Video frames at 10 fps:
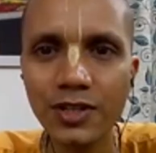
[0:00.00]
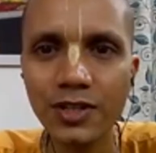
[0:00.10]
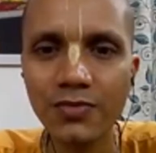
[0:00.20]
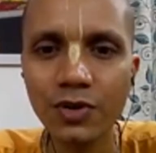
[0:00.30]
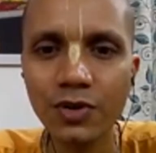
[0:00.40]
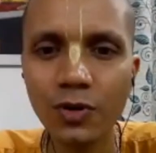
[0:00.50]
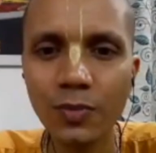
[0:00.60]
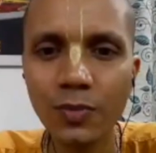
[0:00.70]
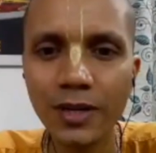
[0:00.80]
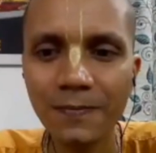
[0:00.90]
americans
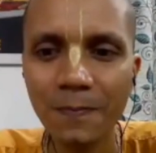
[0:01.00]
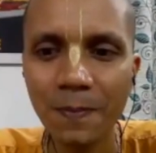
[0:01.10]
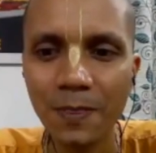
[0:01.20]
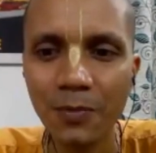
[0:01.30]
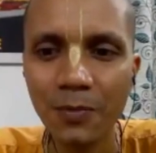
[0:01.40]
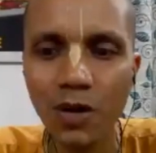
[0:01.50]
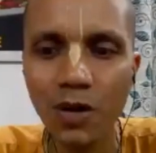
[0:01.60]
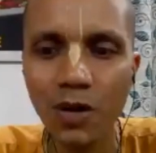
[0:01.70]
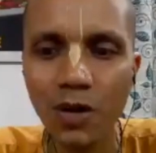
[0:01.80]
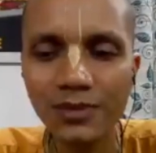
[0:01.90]
vegetarian food meant
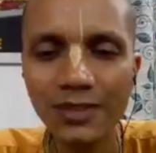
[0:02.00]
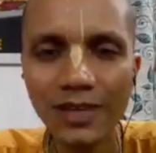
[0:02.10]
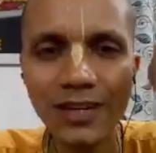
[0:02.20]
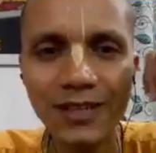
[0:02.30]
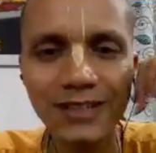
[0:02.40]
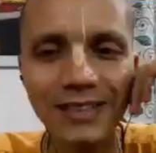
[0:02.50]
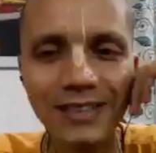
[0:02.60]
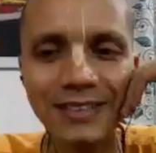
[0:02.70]
boiled vegetables